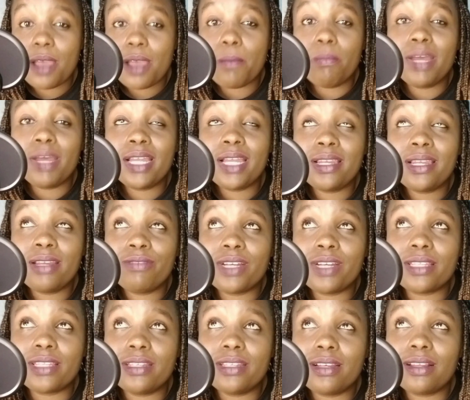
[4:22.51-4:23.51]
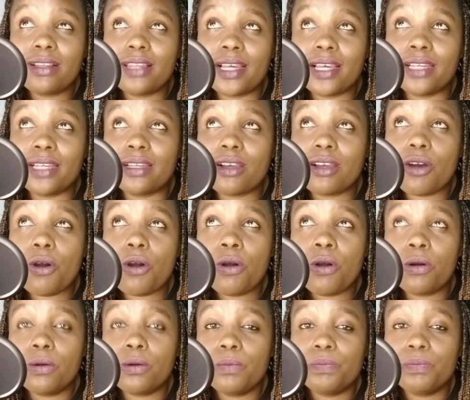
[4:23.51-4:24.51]
Men never think like,
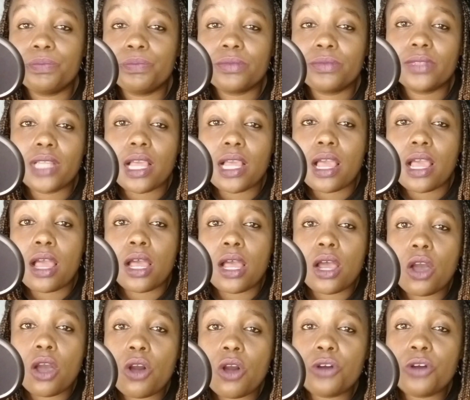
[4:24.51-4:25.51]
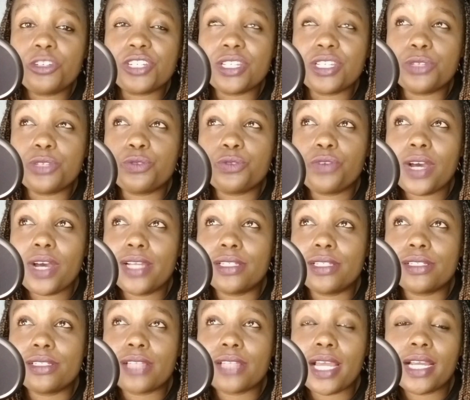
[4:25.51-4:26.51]
oh, she's
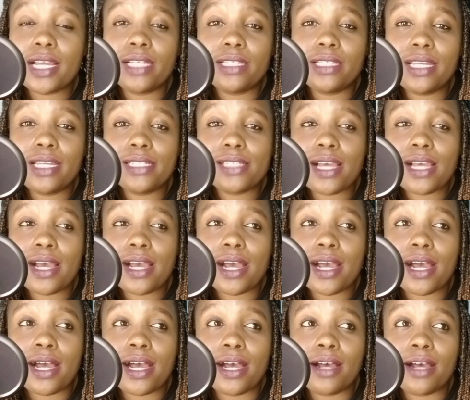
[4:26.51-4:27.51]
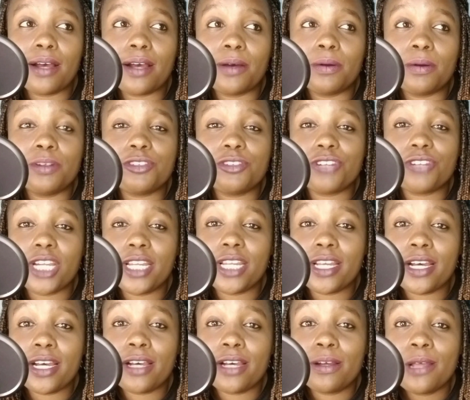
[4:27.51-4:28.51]
fat. I can get her a
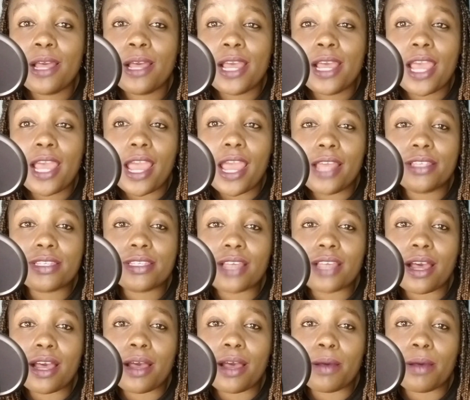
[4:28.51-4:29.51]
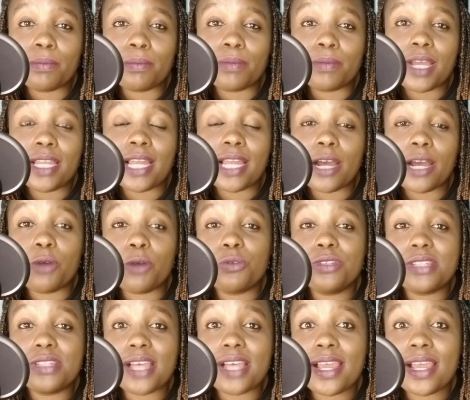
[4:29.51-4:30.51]
trainer and a
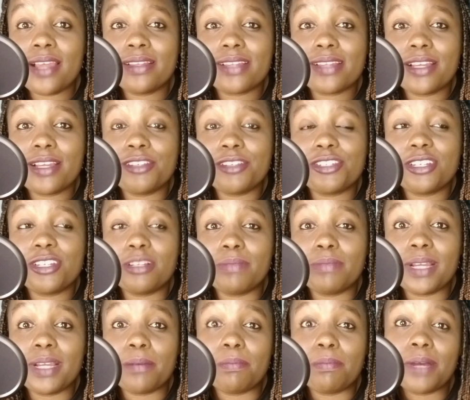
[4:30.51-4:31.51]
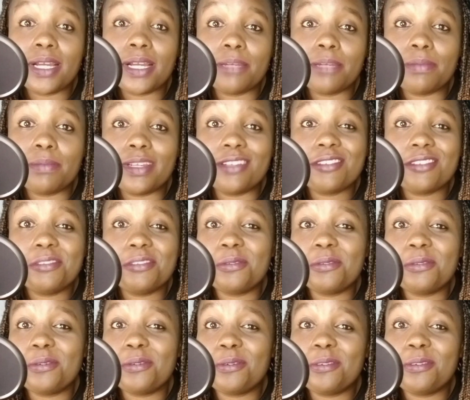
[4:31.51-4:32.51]
good diet and she'll be a bad bitch.
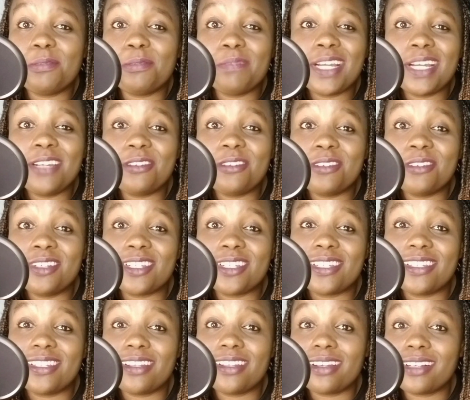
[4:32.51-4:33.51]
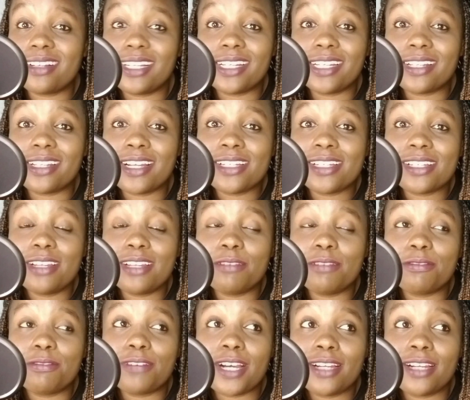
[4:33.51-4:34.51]
No, men don't think like that. In
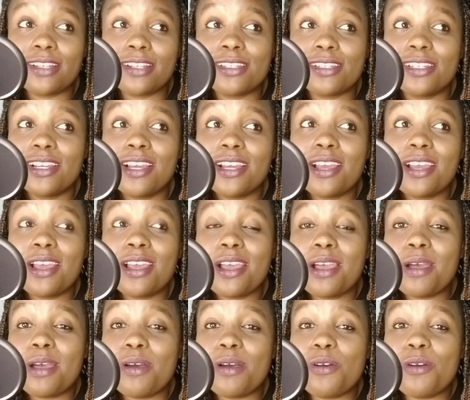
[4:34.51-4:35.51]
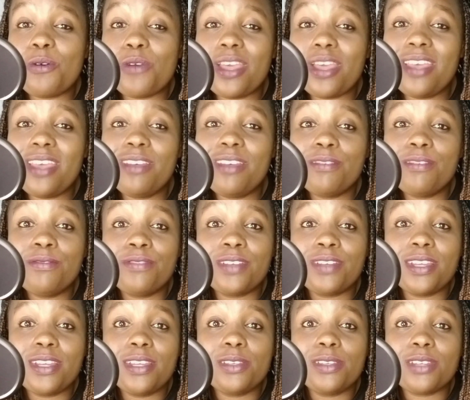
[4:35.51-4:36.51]
fact, if
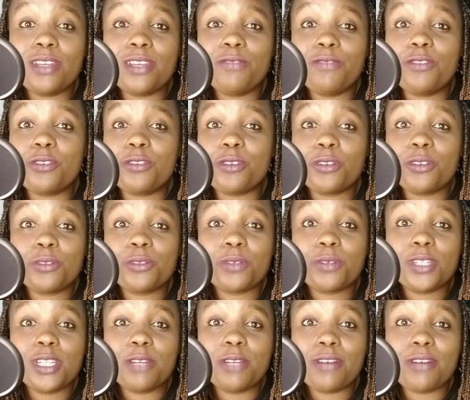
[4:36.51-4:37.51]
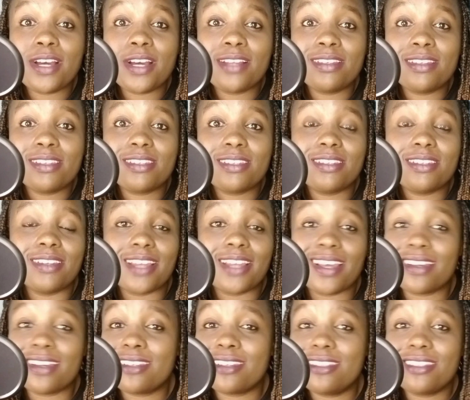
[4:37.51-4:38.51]
you're not what he wants,
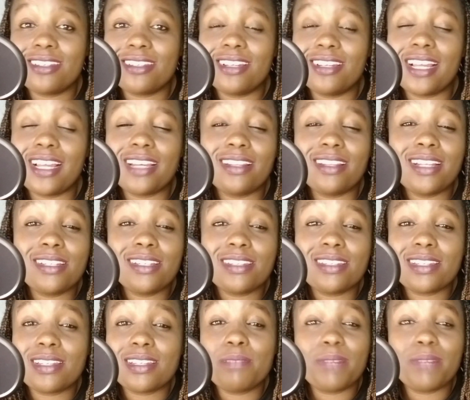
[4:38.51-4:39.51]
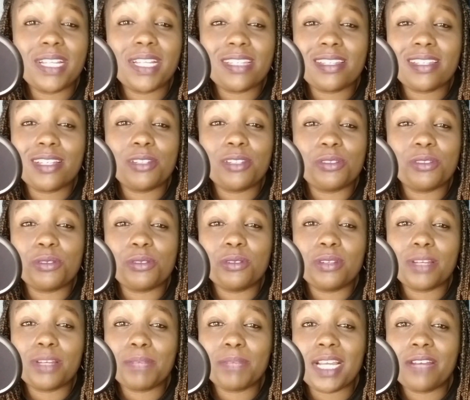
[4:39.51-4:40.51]
next. Like, that is the same mindset you
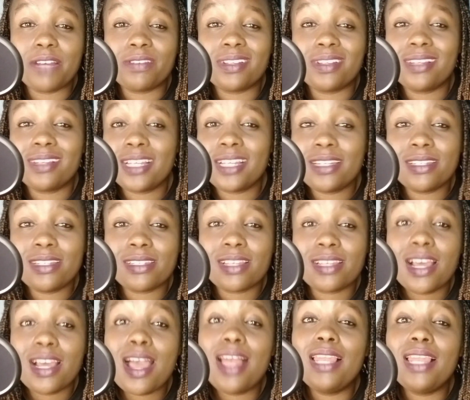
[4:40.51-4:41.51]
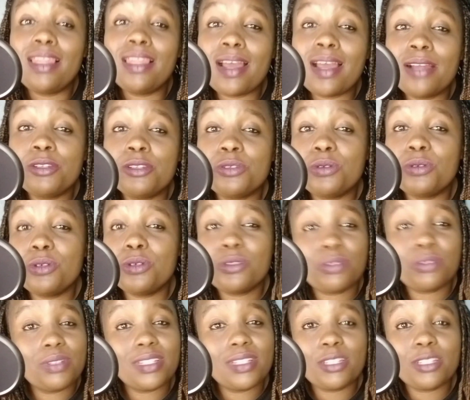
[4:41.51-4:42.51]
should be having. Ladies, learn to go
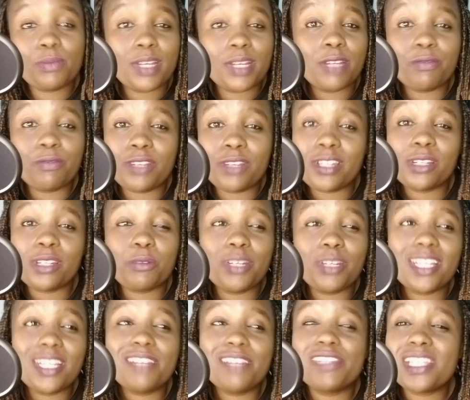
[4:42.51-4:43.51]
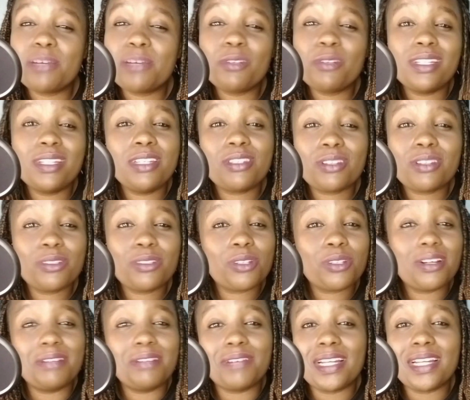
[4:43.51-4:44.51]
through these men very quick. If someone is not
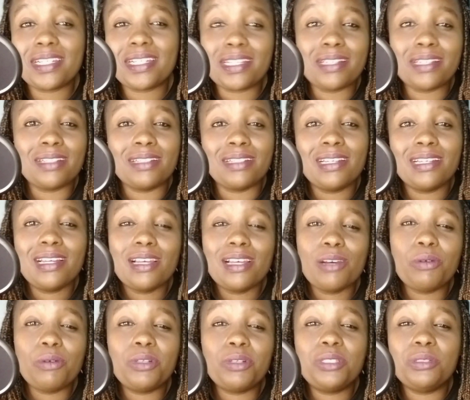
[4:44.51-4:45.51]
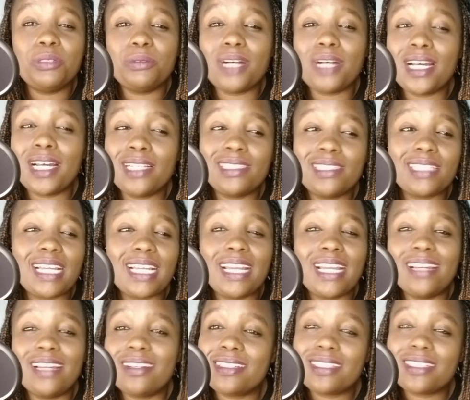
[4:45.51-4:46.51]
offering what you want,
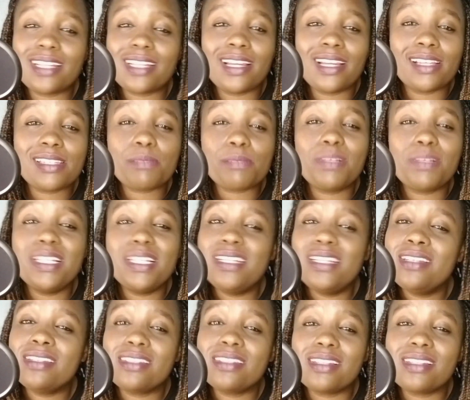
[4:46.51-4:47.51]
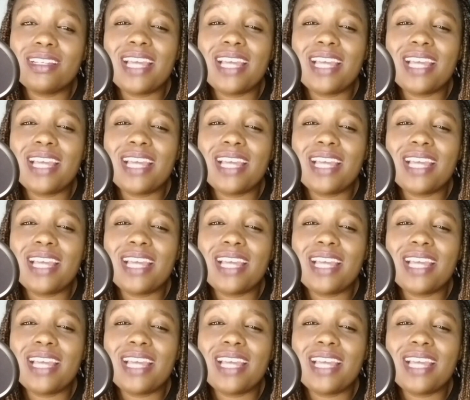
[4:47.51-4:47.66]
X, please